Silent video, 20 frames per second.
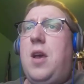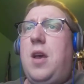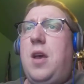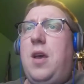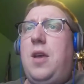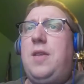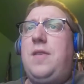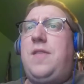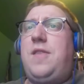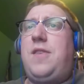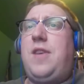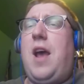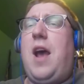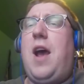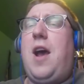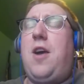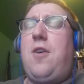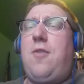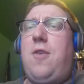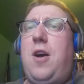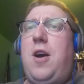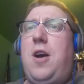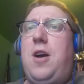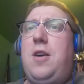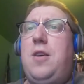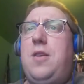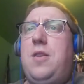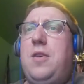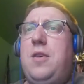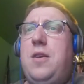And
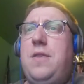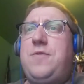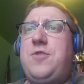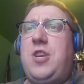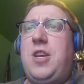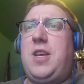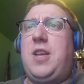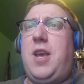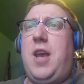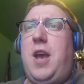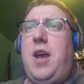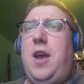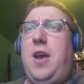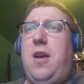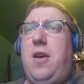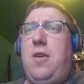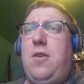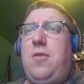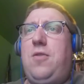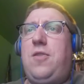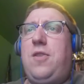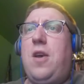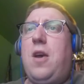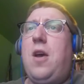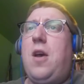Sarah, if she cares.